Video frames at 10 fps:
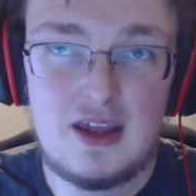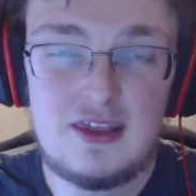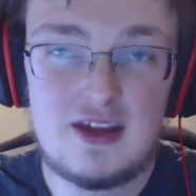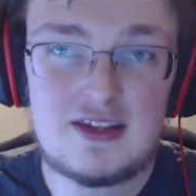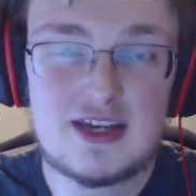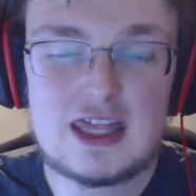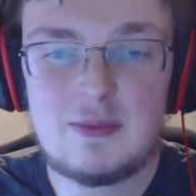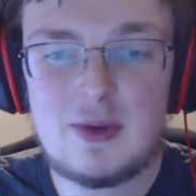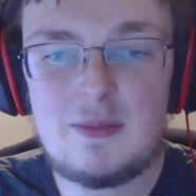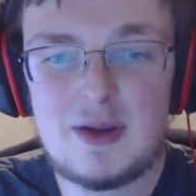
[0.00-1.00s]
then set
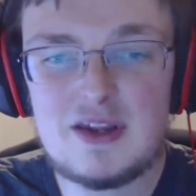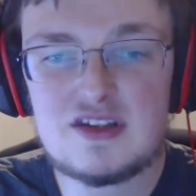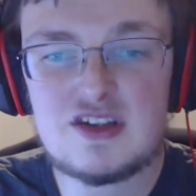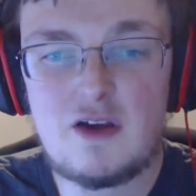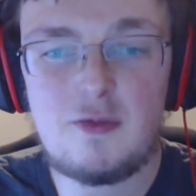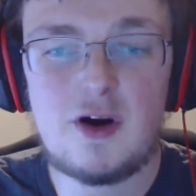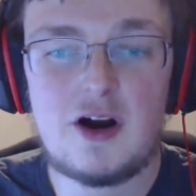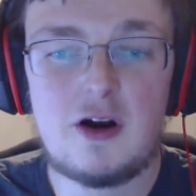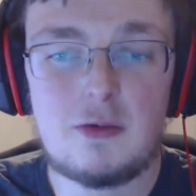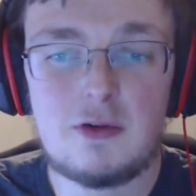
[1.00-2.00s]
them up in
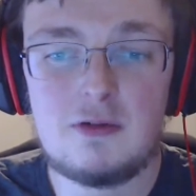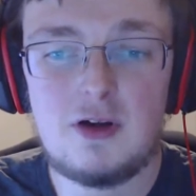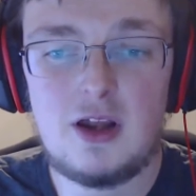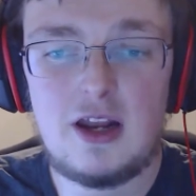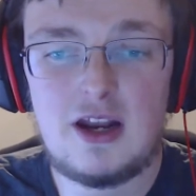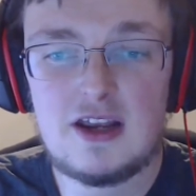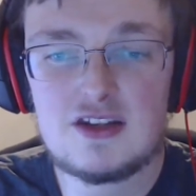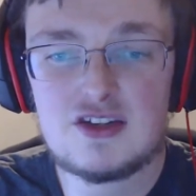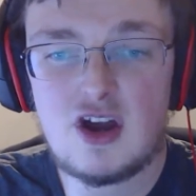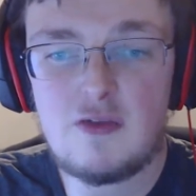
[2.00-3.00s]
software in a
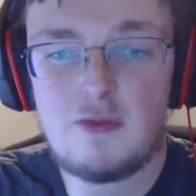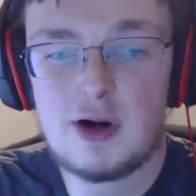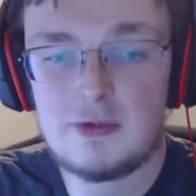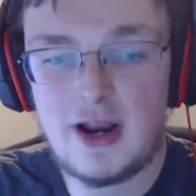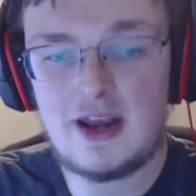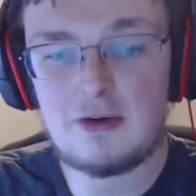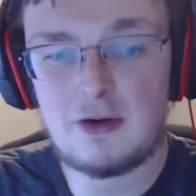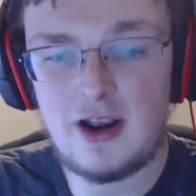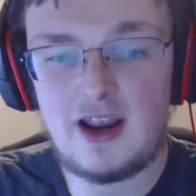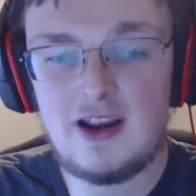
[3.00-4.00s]
software RAID
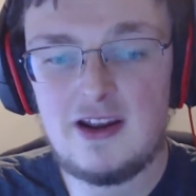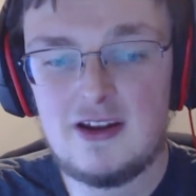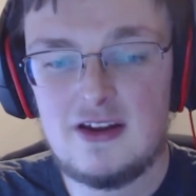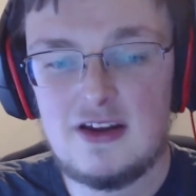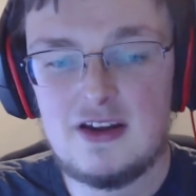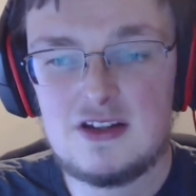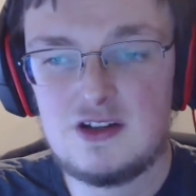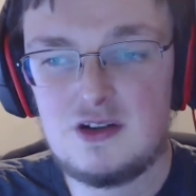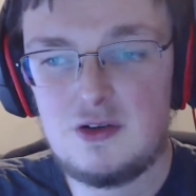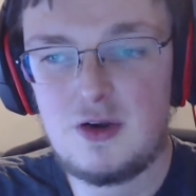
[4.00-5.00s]
array
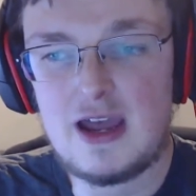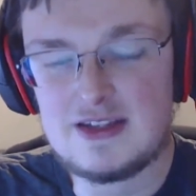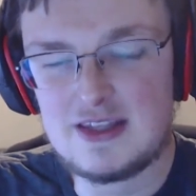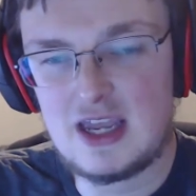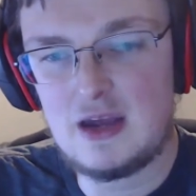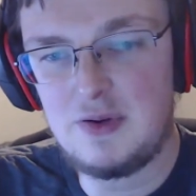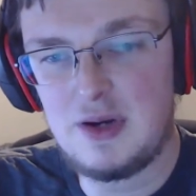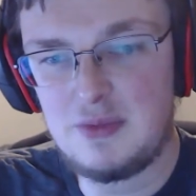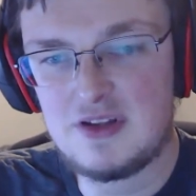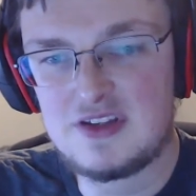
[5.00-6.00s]
to, as the company
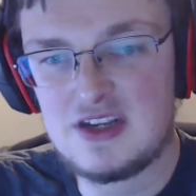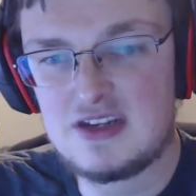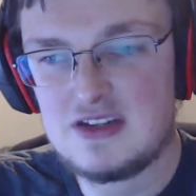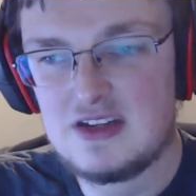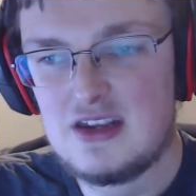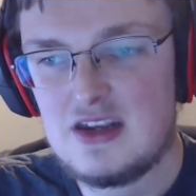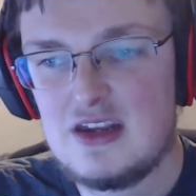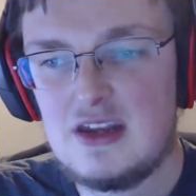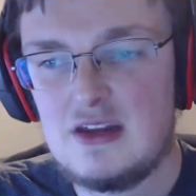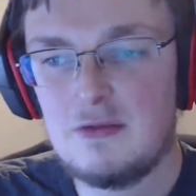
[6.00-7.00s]
puts it, oh,
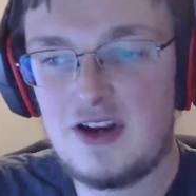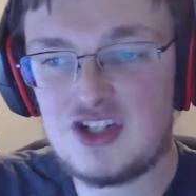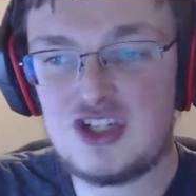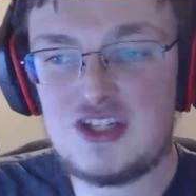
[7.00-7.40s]
God. reach